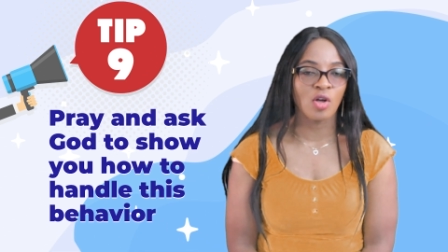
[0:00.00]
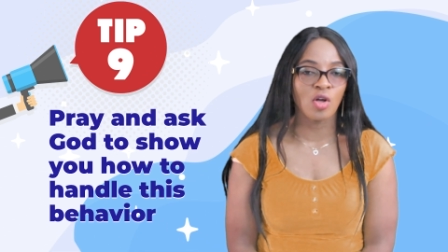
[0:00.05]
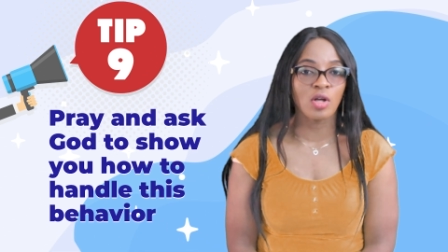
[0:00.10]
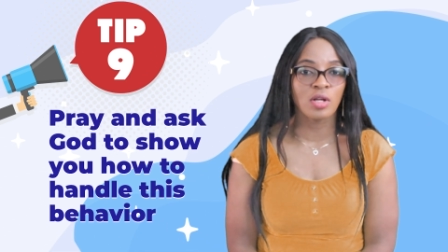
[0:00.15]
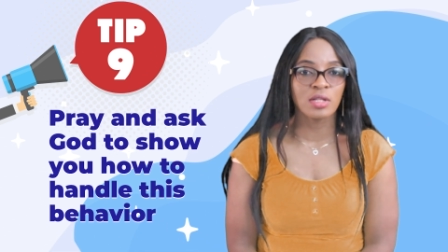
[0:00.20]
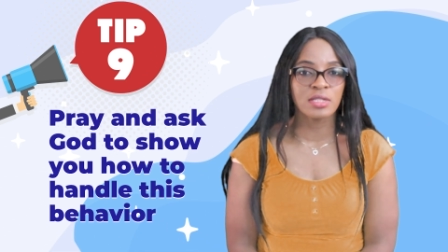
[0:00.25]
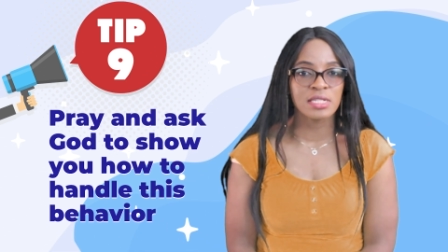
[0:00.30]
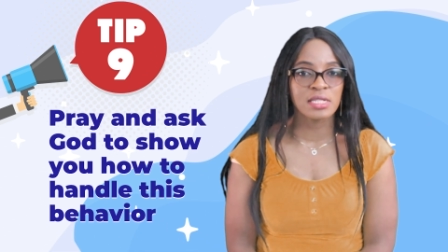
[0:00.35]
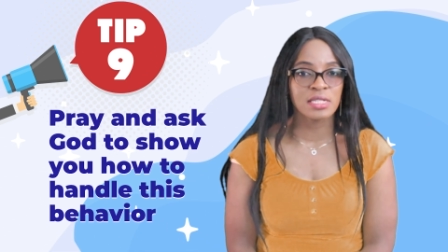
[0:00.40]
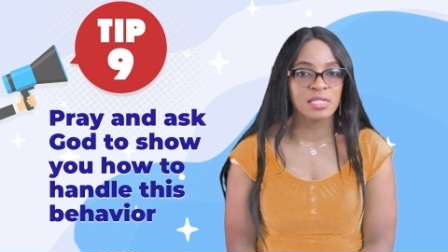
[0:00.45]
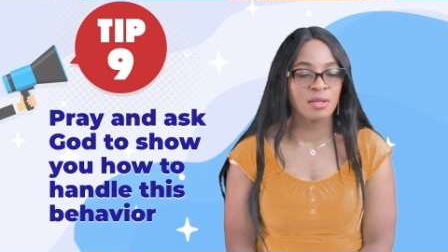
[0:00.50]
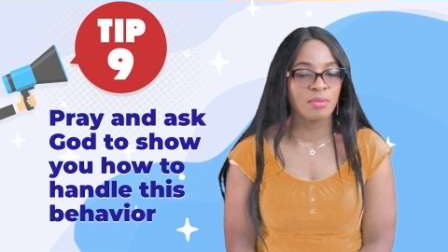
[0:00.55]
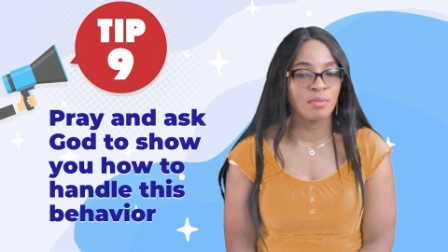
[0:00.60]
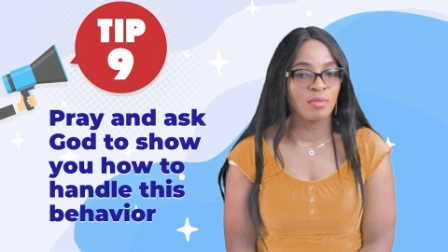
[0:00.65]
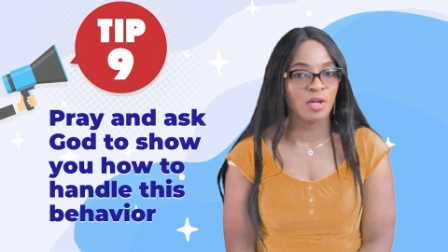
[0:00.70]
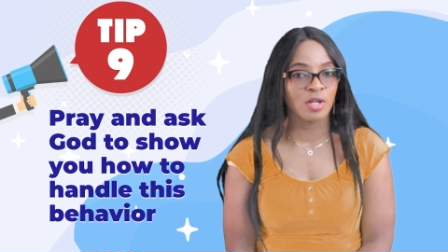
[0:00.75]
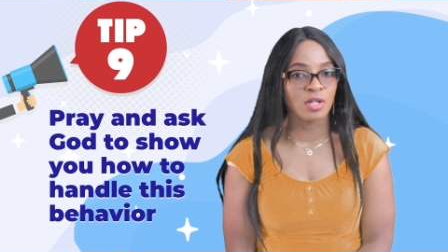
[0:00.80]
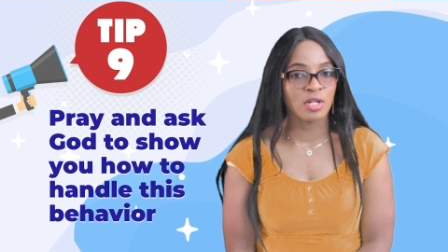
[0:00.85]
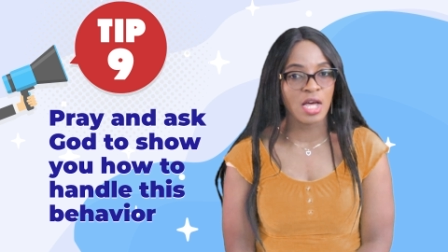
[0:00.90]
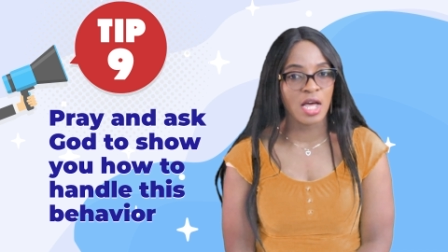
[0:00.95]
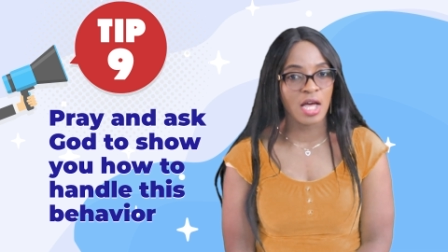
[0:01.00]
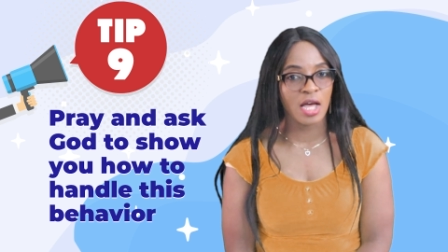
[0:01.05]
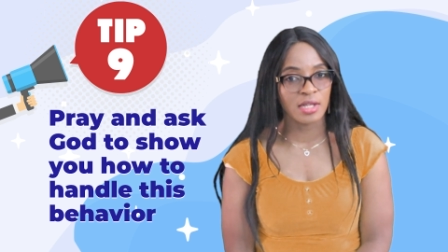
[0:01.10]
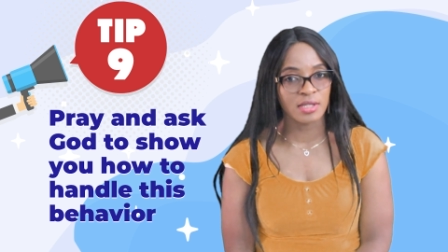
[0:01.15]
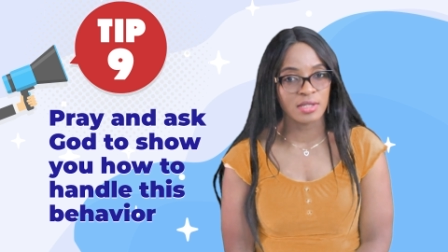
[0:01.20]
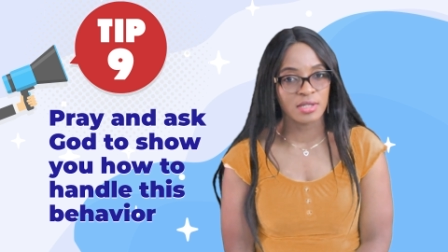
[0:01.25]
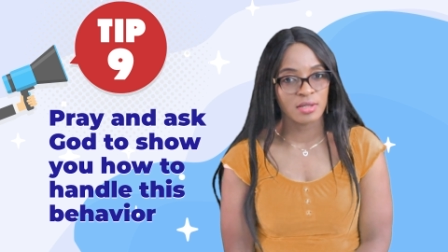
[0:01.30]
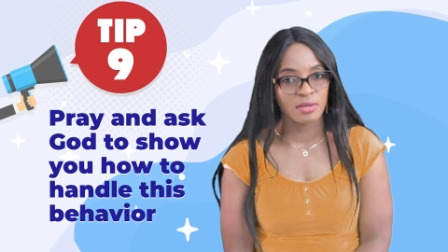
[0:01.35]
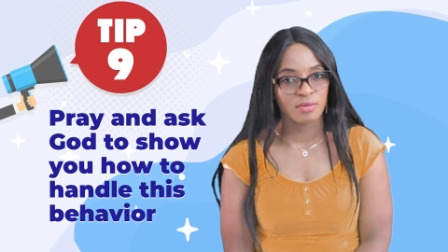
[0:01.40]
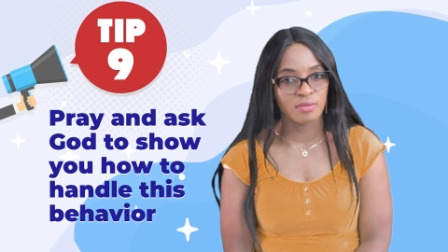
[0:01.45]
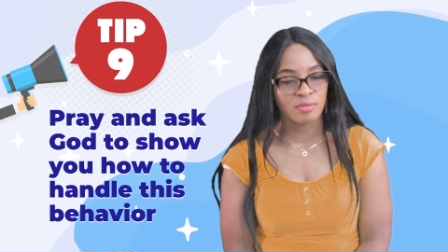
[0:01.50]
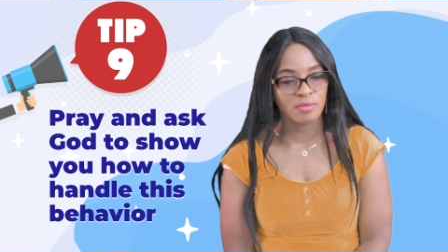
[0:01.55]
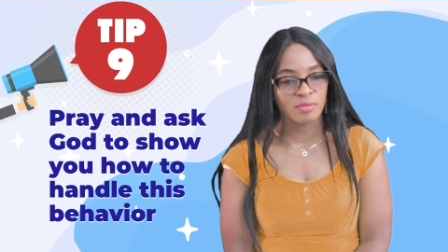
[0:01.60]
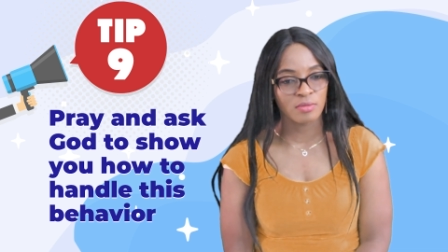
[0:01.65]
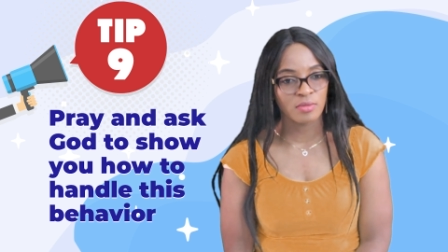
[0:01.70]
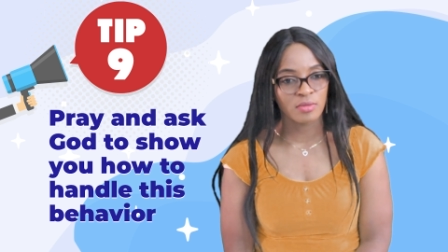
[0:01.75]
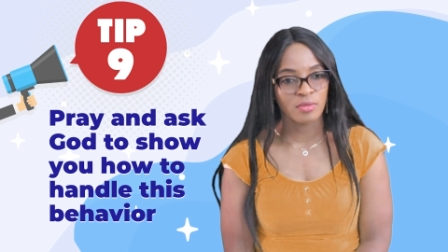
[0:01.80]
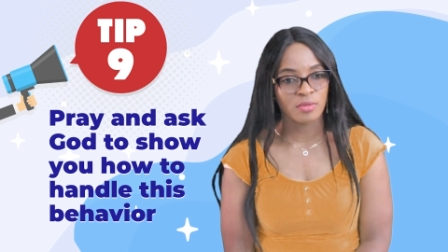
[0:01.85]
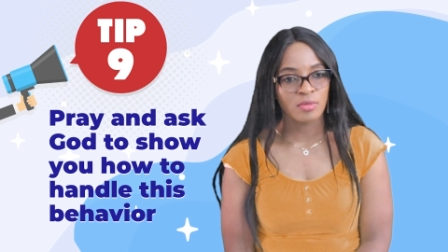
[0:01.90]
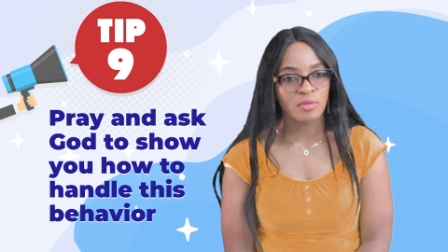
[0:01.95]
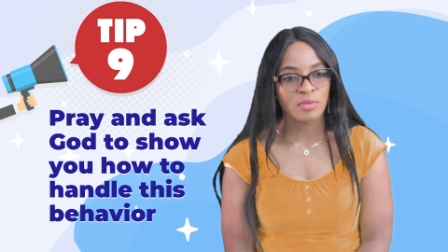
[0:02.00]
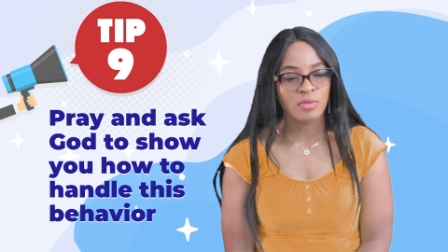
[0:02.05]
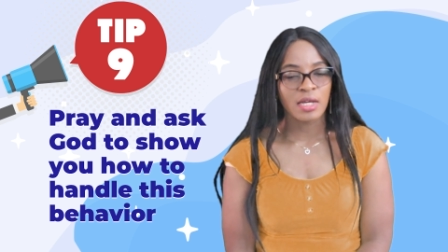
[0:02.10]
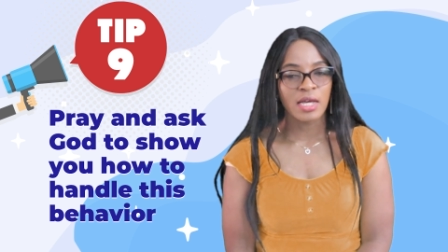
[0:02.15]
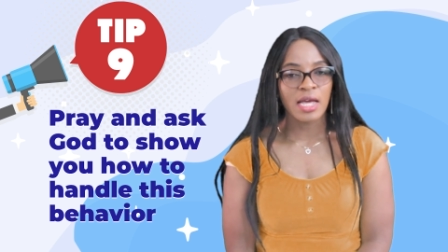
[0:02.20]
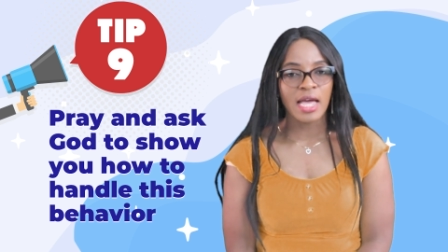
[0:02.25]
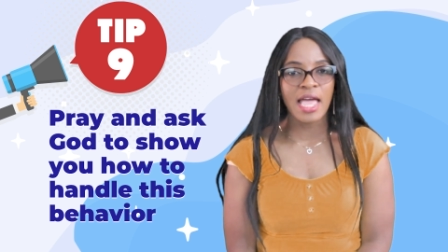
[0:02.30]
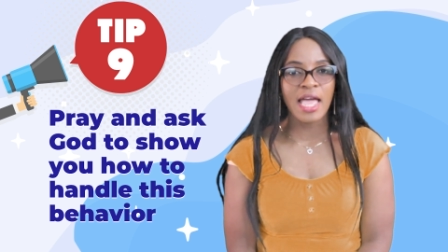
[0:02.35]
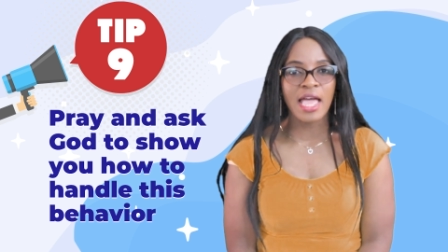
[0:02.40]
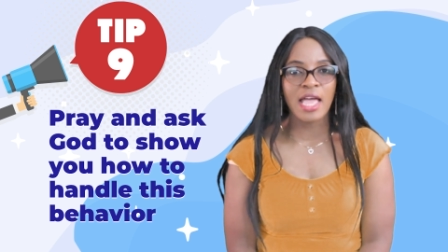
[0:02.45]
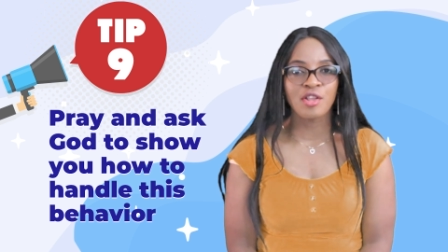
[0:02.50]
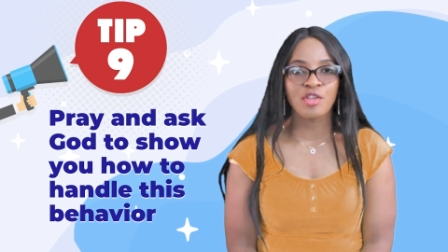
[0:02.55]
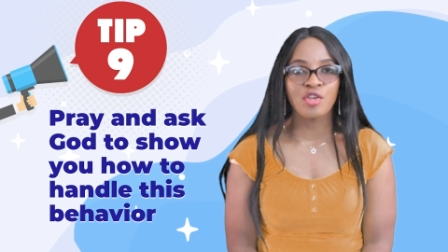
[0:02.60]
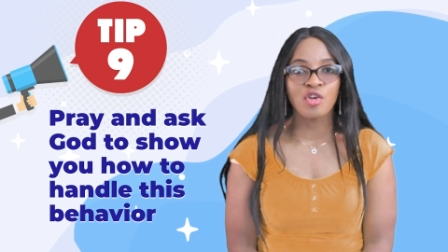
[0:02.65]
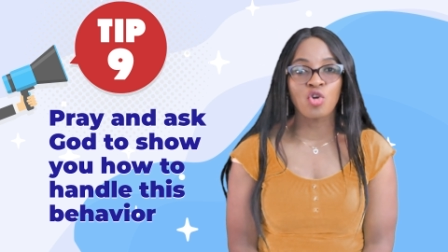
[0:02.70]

autism or not, and